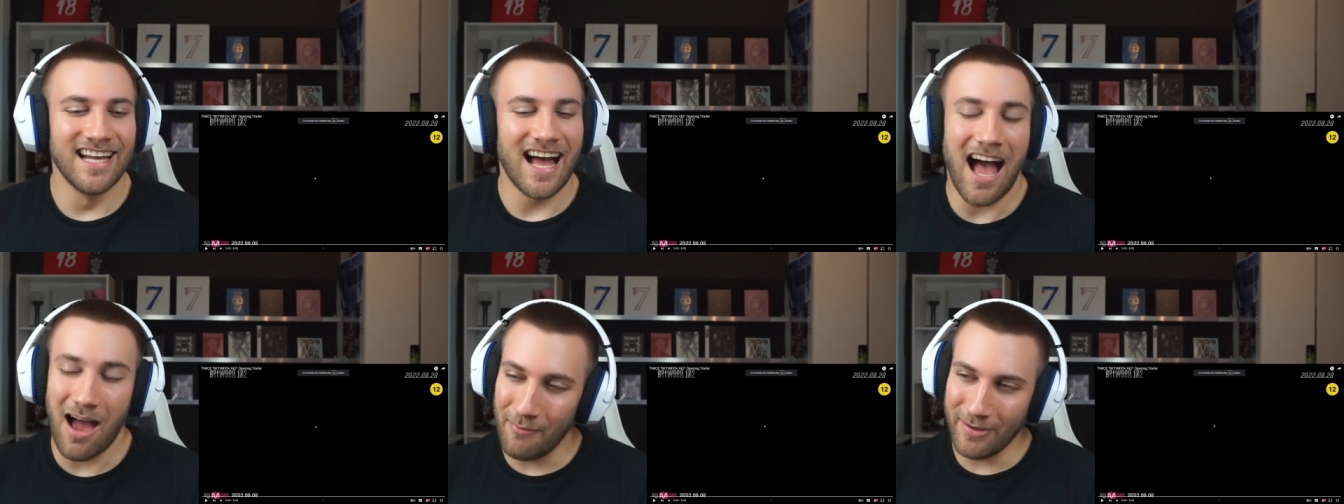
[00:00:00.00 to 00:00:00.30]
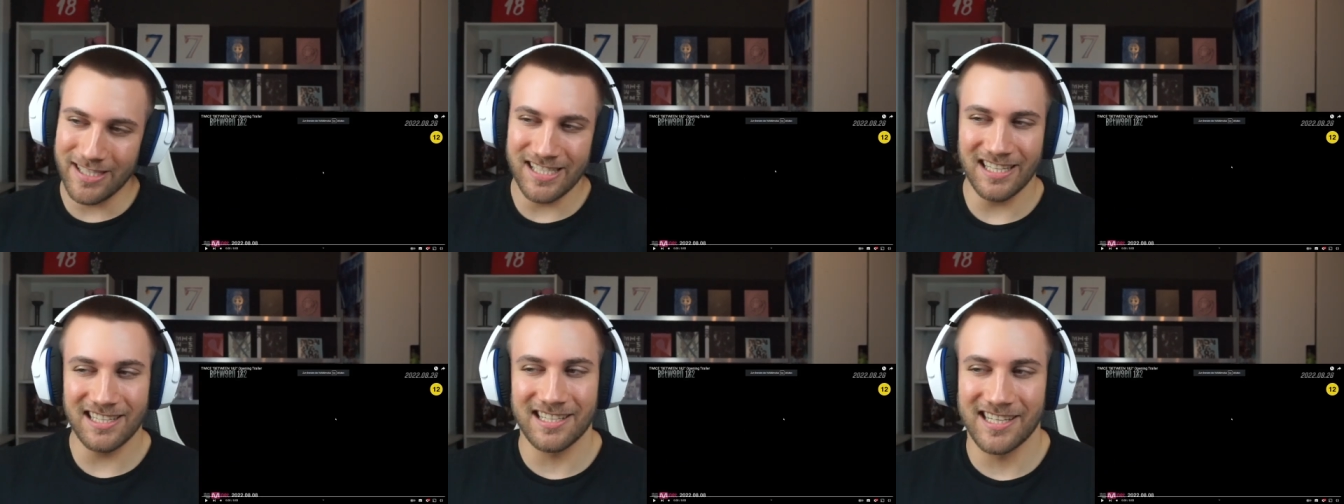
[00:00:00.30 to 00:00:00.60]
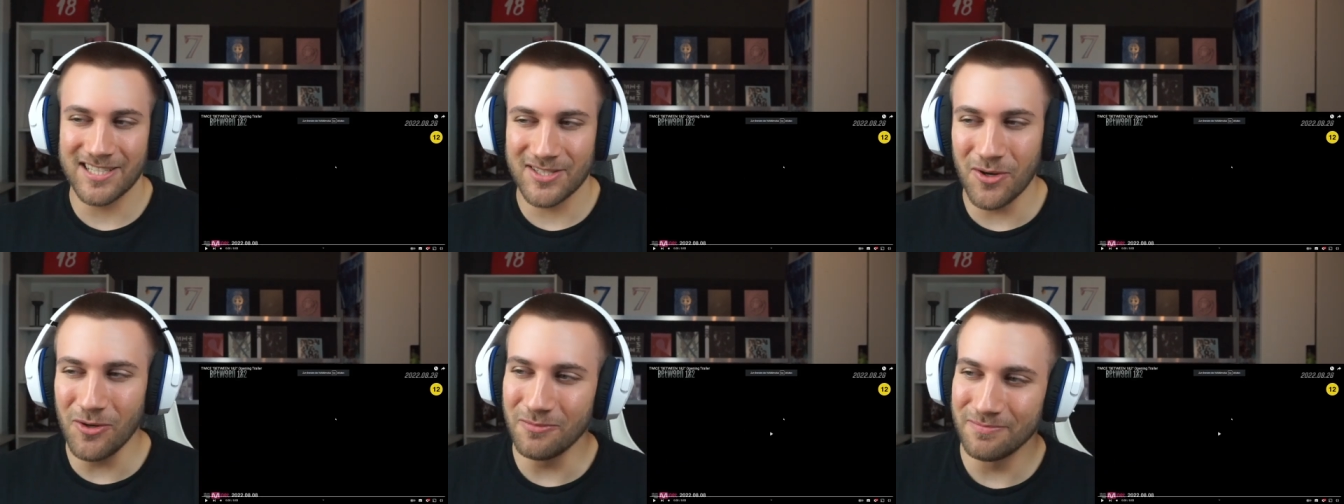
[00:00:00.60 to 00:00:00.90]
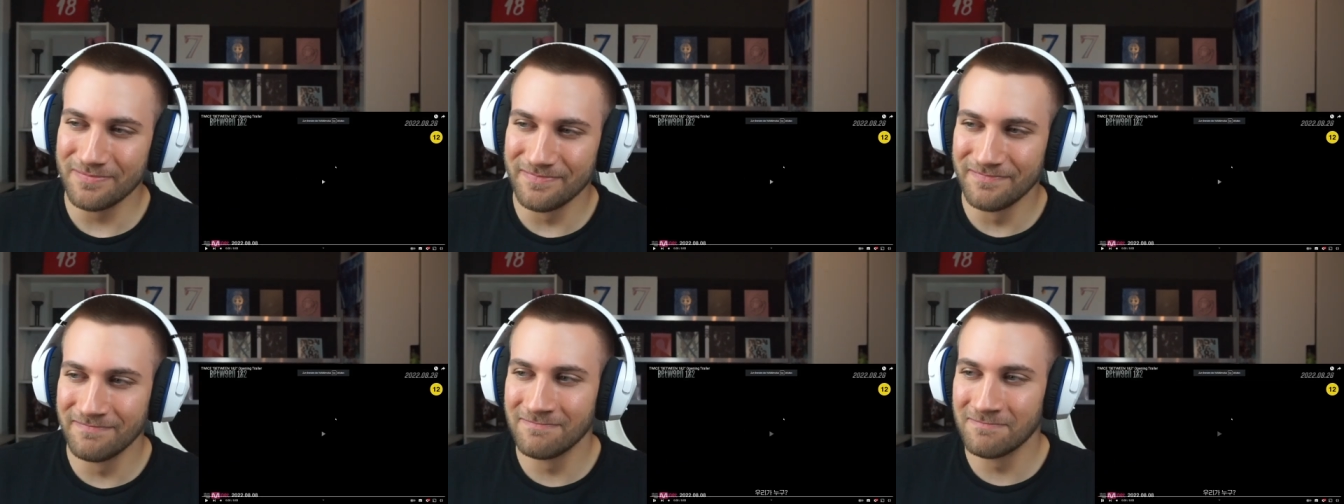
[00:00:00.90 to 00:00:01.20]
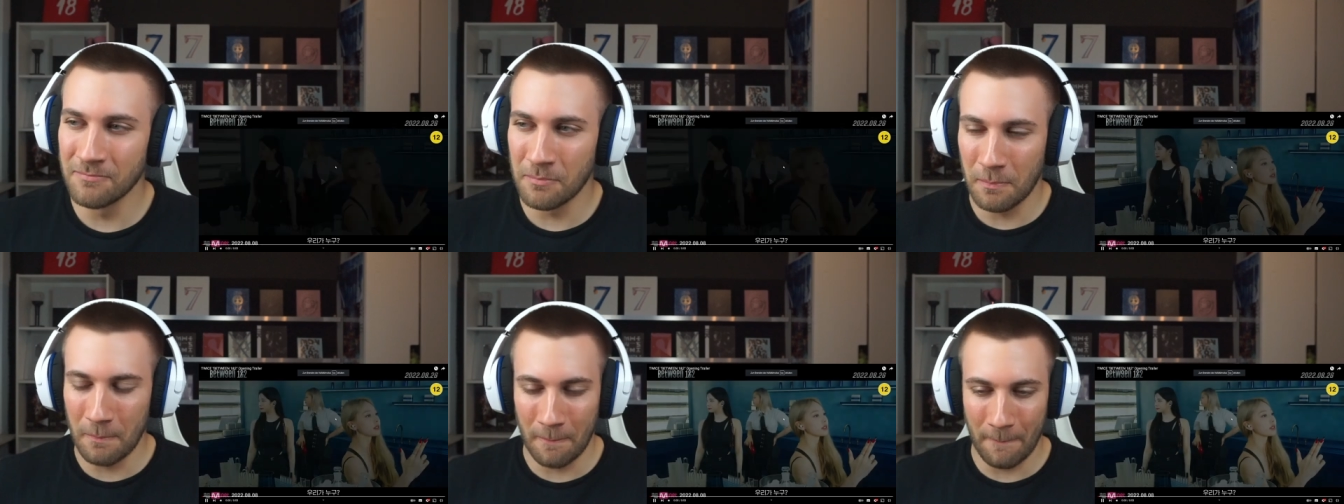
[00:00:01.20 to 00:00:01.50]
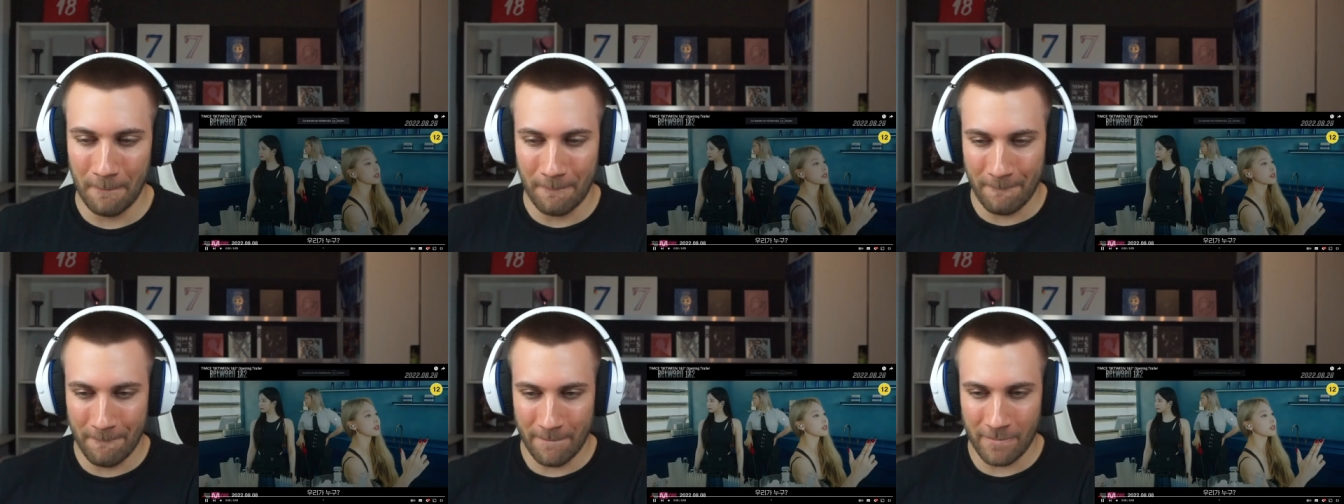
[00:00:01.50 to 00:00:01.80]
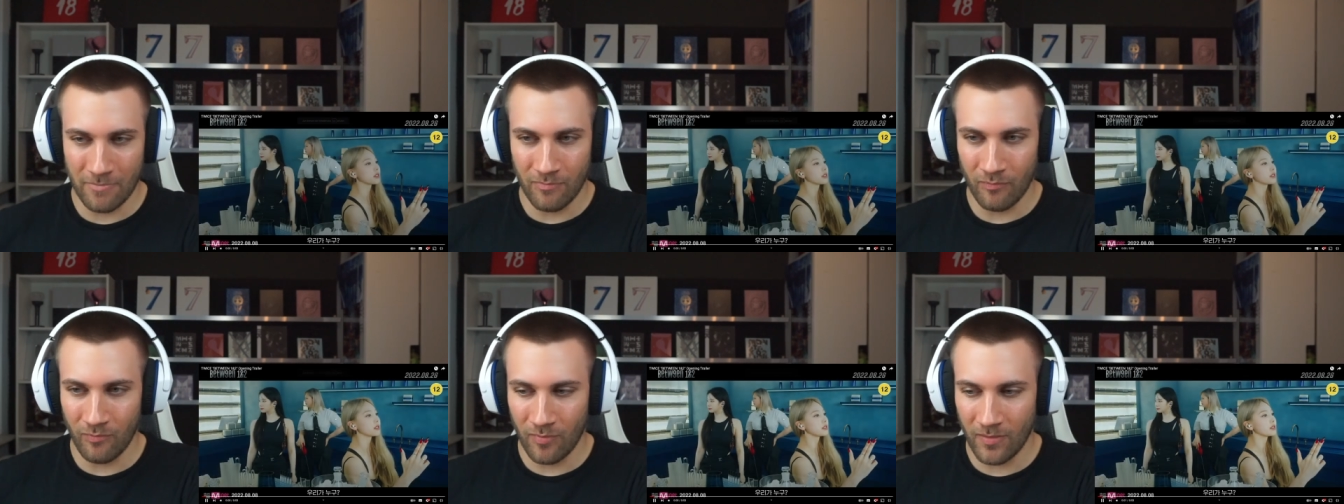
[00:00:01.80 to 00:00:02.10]
I'm excited. Let's go. Who are
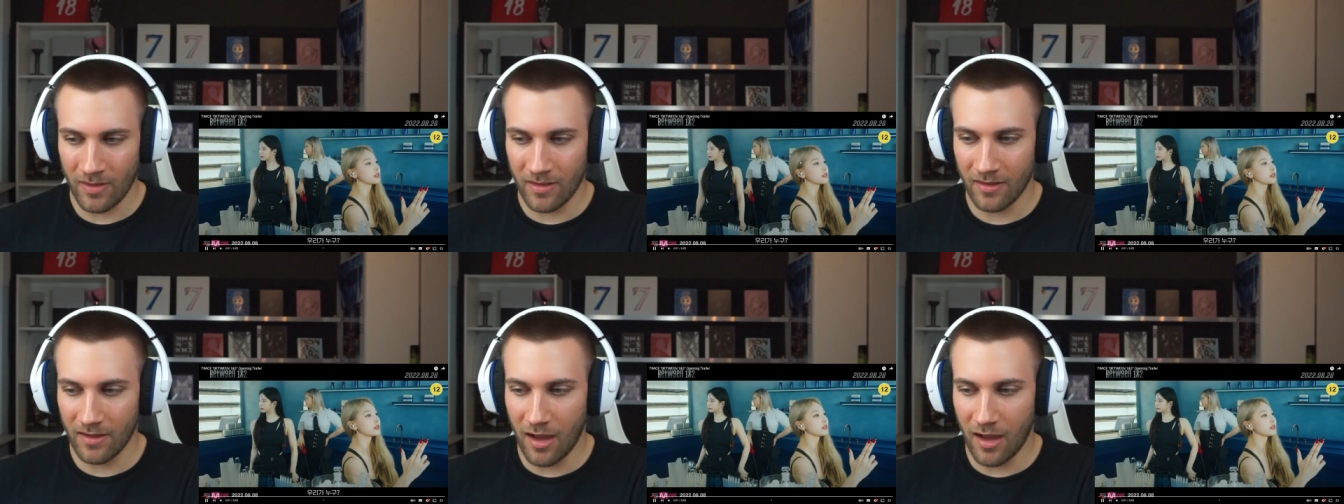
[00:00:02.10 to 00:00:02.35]
we?